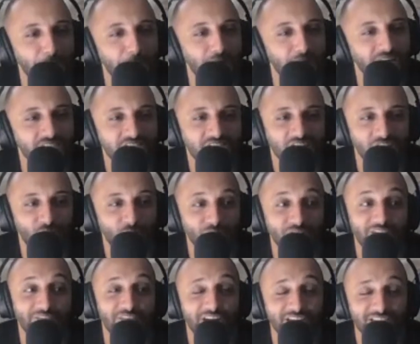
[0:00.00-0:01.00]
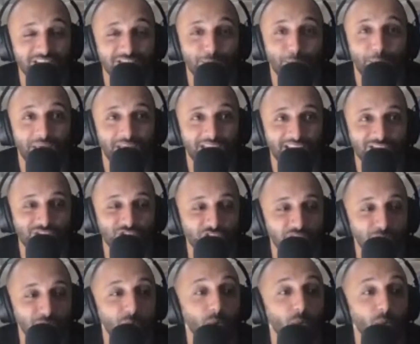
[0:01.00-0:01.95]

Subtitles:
Barcelona versus PSG.